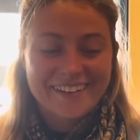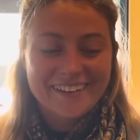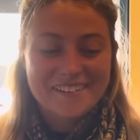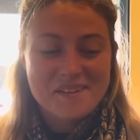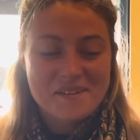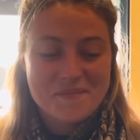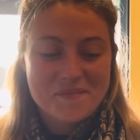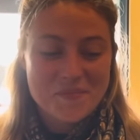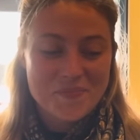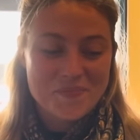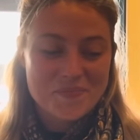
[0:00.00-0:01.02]

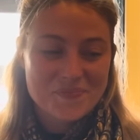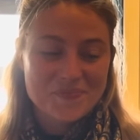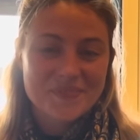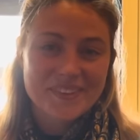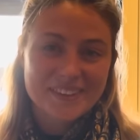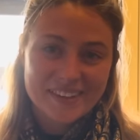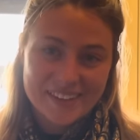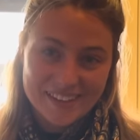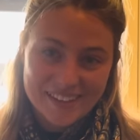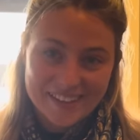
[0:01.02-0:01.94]
you love to pray.